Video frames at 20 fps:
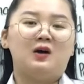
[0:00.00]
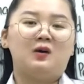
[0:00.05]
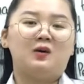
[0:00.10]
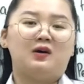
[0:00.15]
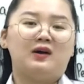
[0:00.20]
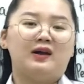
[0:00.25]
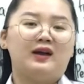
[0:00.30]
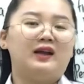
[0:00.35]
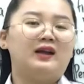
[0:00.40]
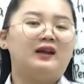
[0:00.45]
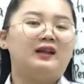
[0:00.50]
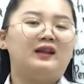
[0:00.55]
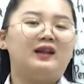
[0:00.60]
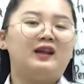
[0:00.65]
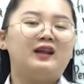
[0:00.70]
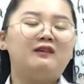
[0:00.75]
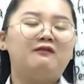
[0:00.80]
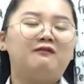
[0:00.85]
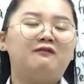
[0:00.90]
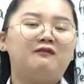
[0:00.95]
And
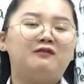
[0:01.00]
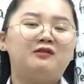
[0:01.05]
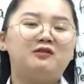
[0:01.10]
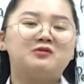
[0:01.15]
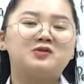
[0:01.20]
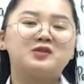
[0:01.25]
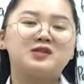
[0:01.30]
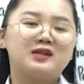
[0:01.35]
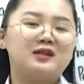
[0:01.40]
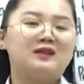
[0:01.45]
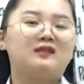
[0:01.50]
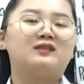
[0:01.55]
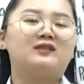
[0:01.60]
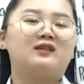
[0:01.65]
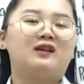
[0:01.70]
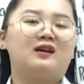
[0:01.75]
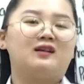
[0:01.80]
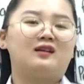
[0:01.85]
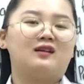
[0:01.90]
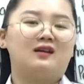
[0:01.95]
if you still
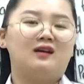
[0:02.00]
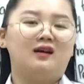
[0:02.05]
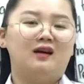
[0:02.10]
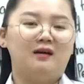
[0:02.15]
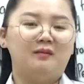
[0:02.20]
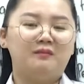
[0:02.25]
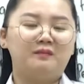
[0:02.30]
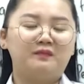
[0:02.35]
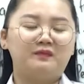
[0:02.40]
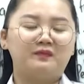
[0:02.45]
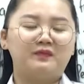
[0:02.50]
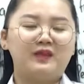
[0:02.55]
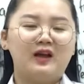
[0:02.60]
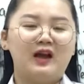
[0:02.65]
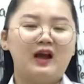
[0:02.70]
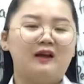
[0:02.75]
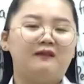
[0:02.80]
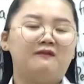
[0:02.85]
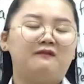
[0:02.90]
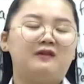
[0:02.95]
not
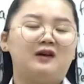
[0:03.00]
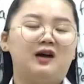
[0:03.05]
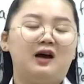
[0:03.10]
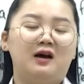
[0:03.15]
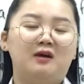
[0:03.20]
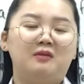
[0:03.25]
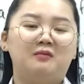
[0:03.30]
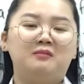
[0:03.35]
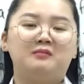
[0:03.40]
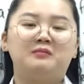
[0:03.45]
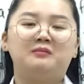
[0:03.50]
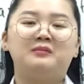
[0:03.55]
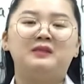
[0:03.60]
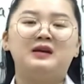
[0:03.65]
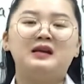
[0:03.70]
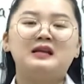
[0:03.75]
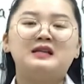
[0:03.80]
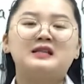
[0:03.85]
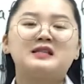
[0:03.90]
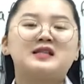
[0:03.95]
have
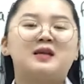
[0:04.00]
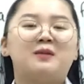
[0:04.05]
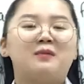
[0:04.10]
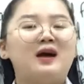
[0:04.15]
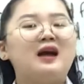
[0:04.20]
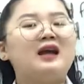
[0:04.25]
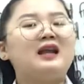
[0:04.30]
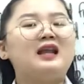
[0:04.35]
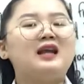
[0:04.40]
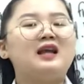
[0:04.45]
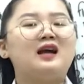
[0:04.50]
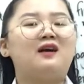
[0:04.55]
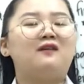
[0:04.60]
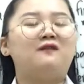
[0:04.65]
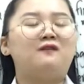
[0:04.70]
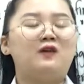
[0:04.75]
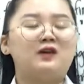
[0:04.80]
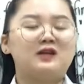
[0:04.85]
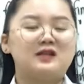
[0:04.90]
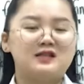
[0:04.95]
some idea
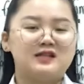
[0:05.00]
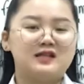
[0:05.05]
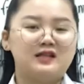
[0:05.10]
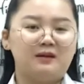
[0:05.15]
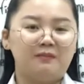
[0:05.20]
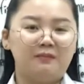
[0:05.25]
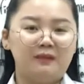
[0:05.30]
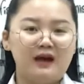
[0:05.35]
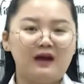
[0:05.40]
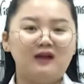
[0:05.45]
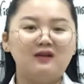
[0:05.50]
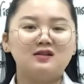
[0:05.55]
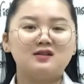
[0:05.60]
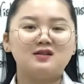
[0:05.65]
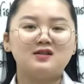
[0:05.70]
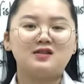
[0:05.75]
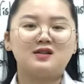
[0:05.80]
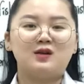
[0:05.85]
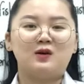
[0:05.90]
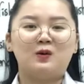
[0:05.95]
of what is it
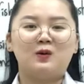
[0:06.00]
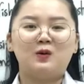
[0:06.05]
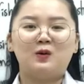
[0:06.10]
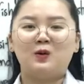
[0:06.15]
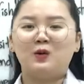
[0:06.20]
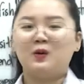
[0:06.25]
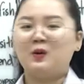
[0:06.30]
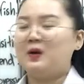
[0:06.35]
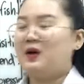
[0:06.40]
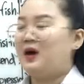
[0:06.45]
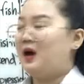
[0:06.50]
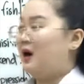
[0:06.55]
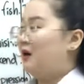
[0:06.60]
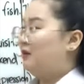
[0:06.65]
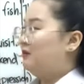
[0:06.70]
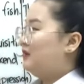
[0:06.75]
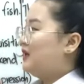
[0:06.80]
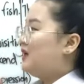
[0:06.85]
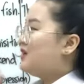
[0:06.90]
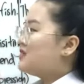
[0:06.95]
about, so
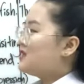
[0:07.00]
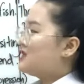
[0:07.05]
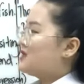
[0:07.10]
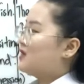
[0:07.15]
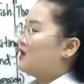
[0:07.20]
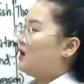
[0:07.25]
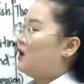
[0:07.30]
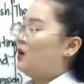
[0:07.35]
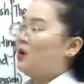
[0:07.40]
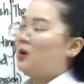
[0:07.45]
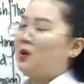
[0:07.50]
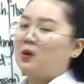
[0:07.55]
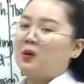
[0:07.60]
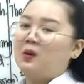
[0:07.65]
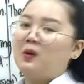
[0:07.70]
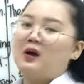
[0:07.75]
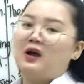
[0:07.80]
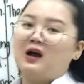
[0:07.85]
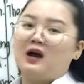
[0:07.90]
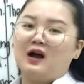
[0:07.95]
let's
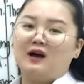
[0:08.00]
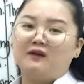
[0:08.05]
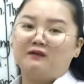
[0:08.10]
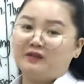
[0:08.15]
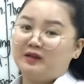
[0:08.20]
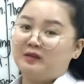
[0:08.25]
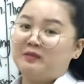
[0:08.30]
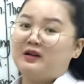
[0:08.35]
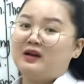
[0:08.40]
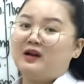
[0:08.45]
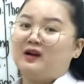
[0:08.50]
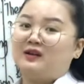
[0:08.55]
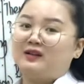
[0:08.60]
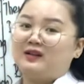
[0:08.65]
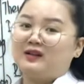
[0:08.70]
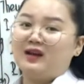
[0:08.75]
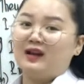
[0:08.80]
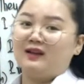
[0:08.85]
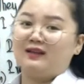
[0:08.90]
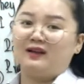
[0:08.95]
go with me all
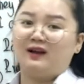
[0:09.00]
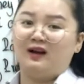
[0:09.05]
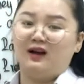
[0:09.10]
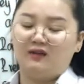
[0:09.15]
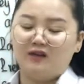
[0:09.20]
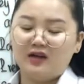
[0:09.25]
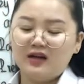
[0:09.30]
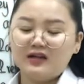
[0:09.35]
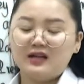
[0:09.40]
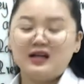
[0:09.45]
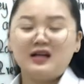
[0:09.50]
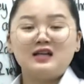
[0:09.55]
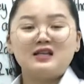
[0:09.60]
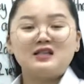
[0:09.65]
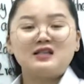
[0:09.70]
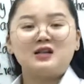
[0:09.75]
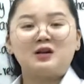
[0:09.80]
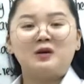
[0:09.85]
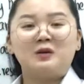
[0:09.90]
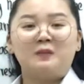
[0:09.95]
together,
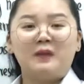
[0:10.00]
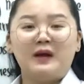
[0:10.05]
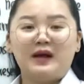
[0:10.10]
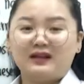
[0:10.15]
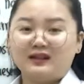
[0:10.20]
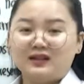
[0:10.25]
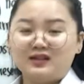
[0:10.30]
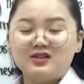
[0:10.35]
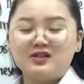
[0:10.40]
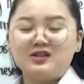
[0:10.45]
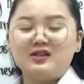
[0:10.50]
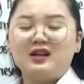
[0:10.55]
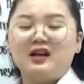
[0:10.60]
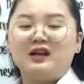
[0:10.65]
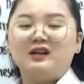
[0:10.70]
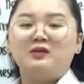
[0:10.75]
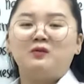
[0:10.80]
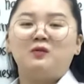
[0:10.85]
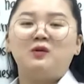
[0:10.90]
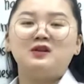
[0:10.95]
alright? So pay attention
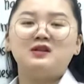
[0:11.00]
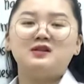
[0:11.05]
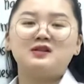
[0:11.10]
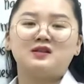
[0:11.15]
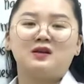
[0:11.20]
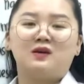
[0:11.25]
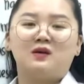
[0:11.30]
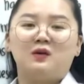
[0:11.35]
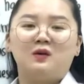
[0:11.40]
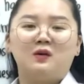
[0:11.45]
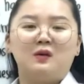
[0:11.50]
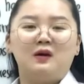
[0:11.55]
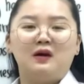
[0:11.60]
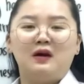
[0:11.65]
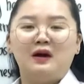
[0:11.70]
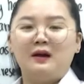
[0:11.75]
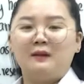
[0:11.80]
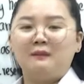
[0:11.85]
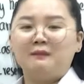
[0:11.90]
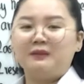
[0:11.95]
everyone, so
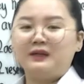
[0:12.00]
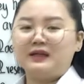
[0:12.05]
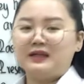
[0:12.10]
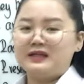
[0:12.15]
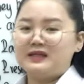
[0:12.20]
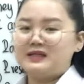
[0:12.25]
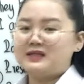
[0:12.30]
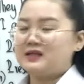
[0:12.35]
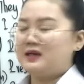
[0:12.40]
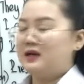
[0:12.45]
please